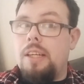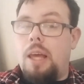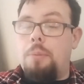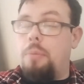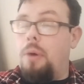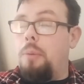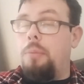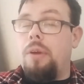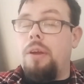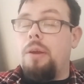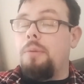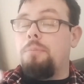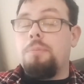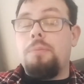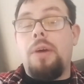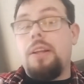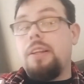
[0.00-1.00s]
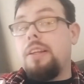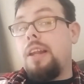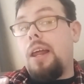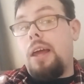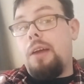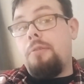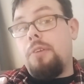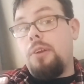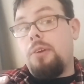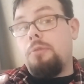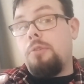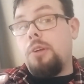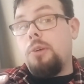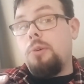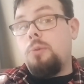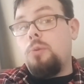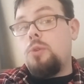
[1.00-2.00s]
It might be a today video for
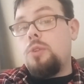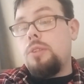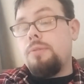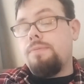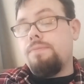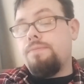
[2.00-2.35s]
yous,